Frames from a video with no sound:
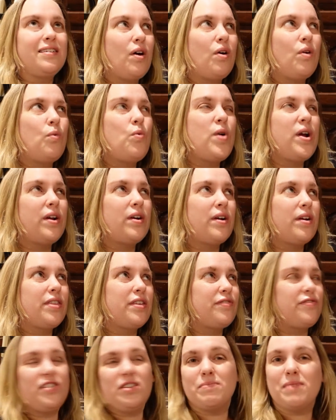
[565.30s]
where are
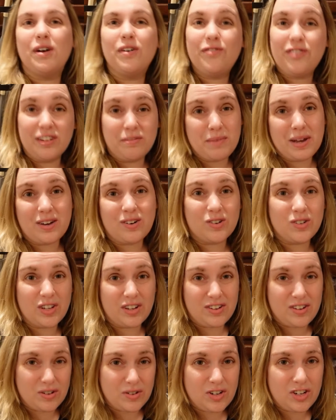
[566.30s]
the female filmmakers
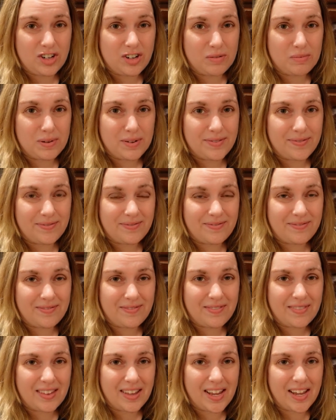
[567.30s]
on YouTube?
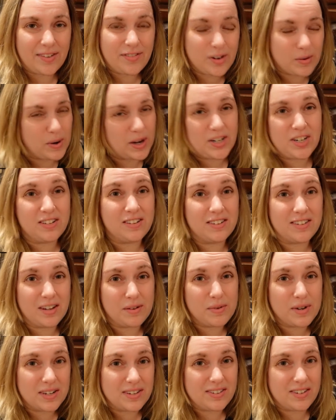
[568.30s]
If you're watching this,
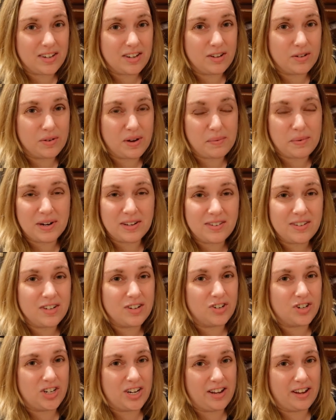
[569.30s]
I want to see you. I want to see
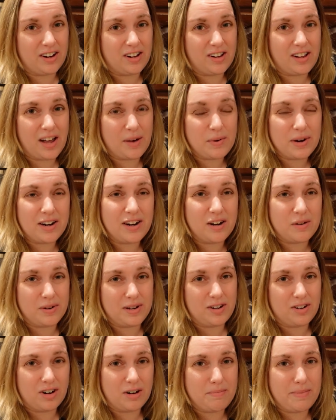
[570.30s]
your channel. I want to know
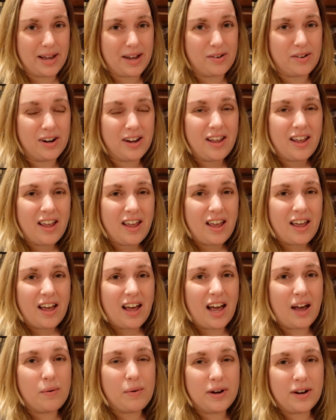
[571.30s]
what you're about.
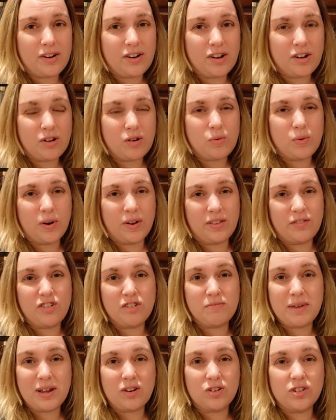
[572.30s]
I want to know where the
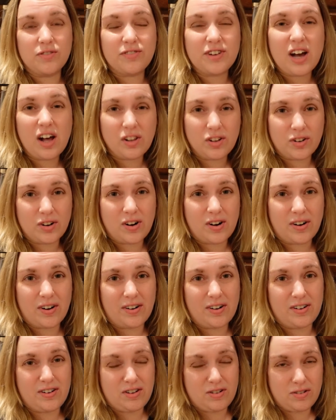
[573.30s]
filmmakers of color are
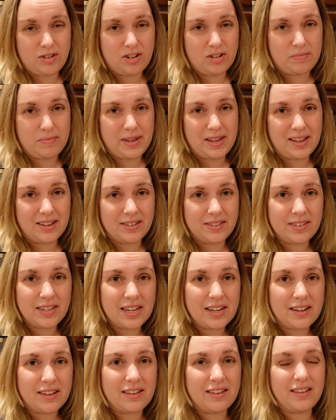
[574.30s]
on YouTube, because
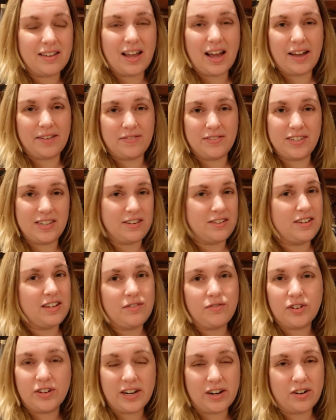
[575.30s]
like, I've seen Dee
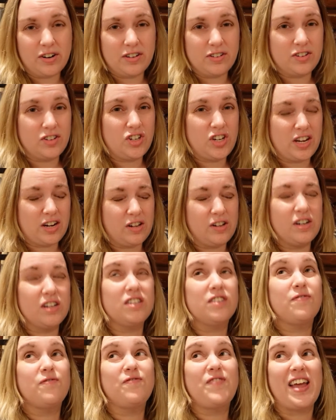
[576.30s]
for Darius's channel and
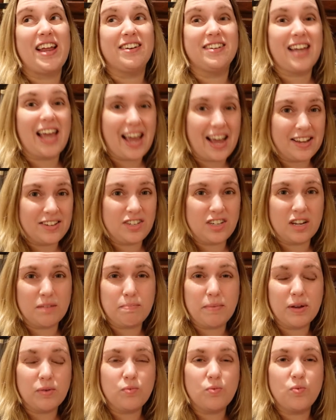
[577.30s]
it's fantastic,
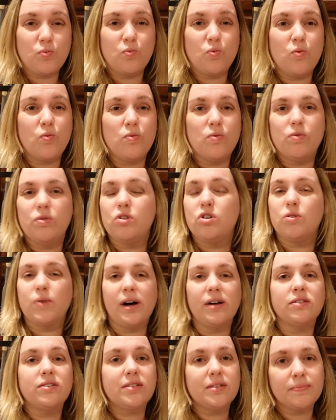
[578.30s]
but who
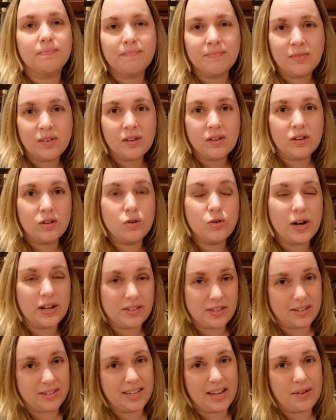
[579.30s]
else? Who
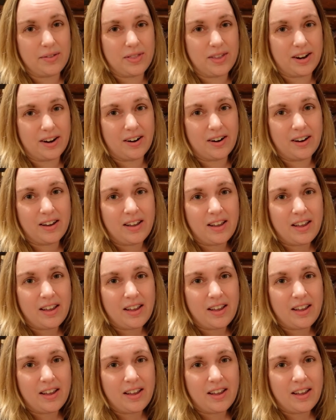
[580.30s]
else is out there?